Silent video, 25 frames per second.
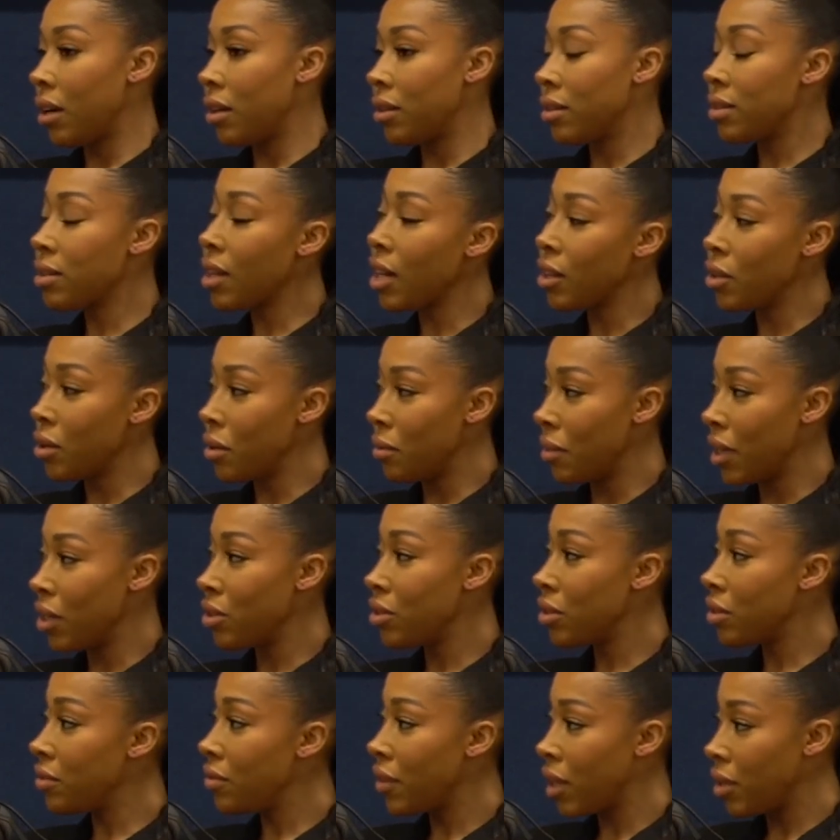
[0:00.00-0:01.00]

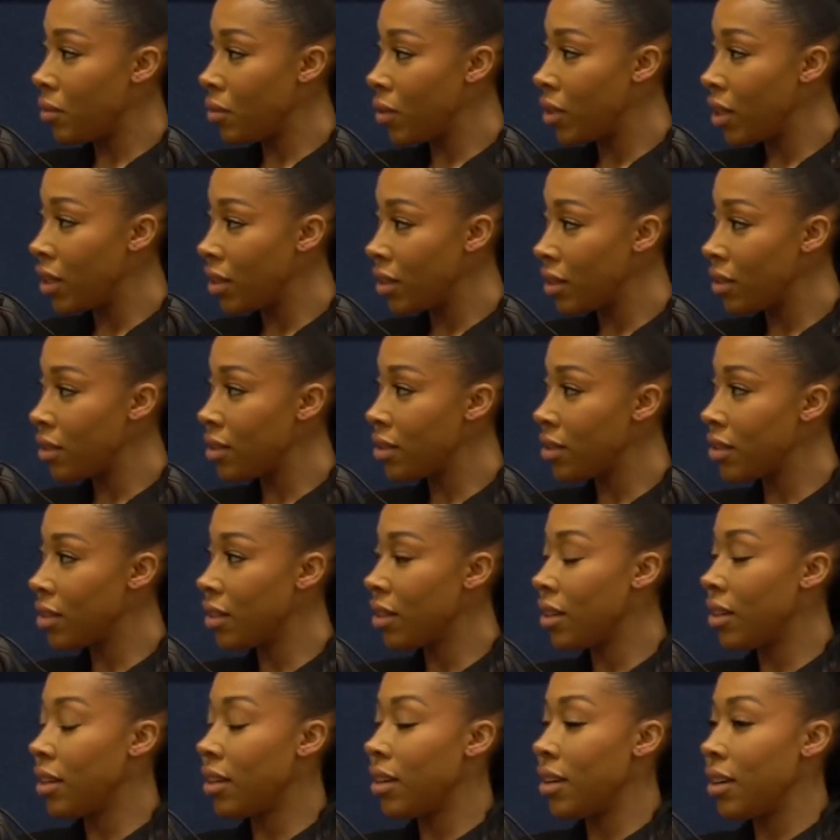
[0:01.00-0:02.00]
psychometric frameworks.
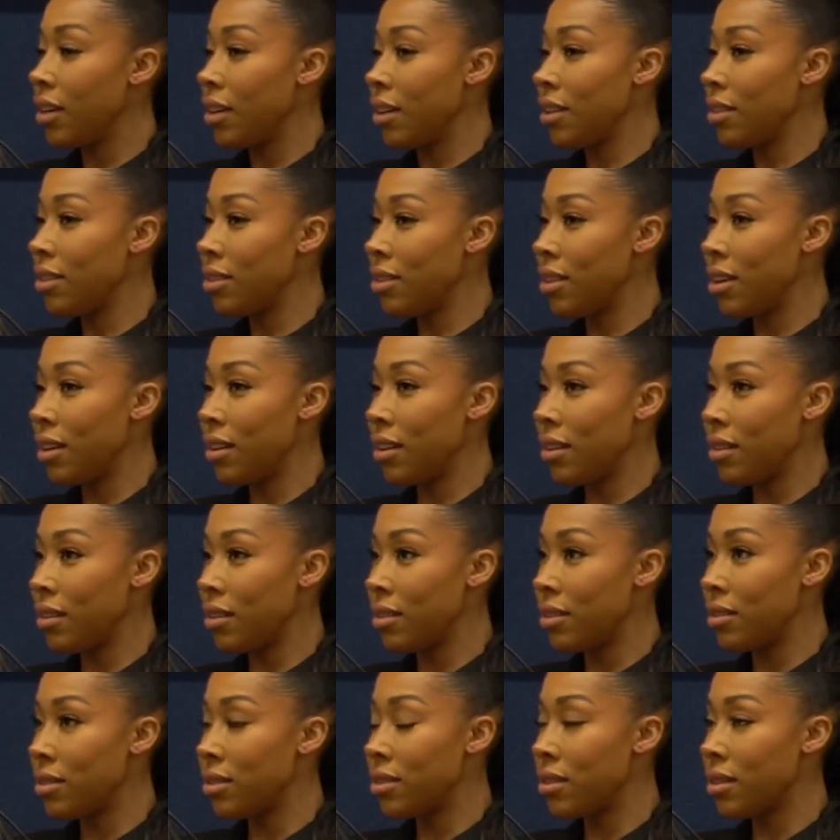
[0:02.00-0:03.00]

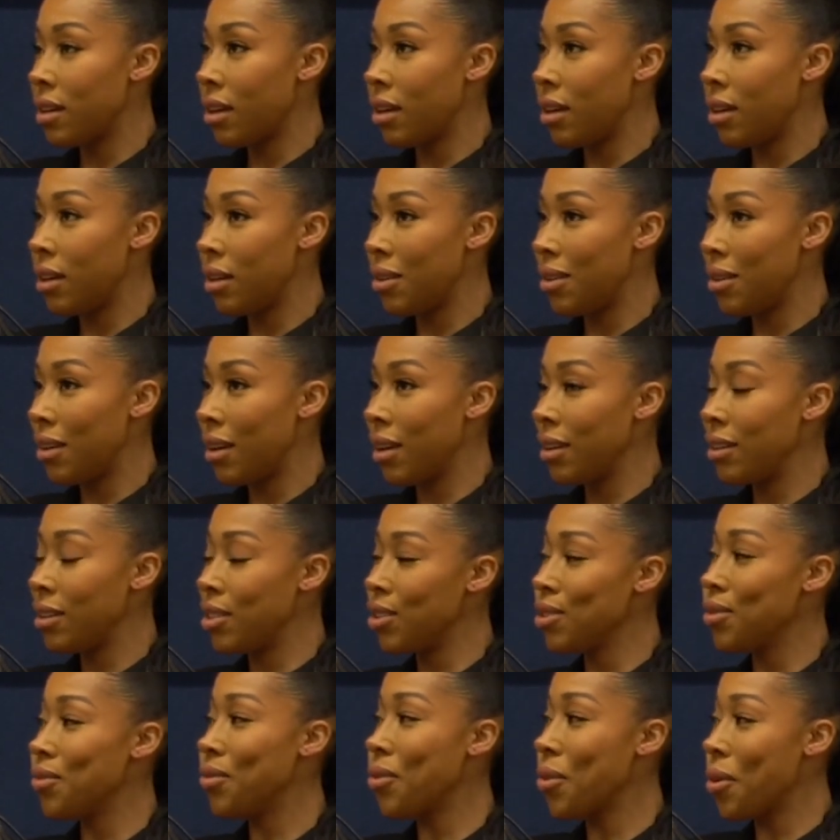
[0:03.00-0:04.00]
There's at
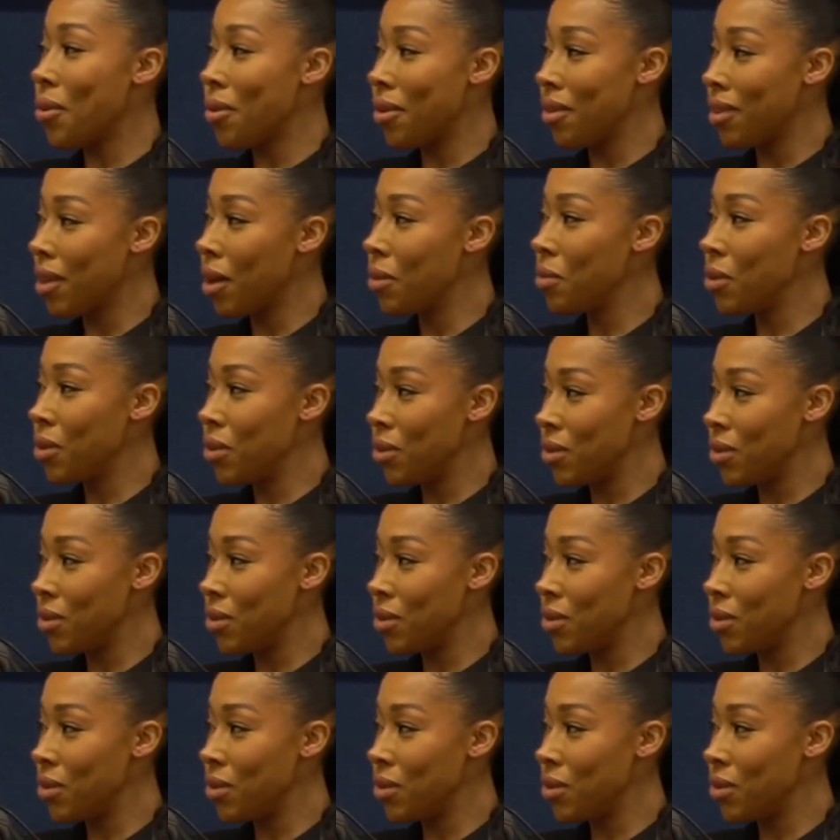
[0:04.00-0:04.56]
least 4 that we're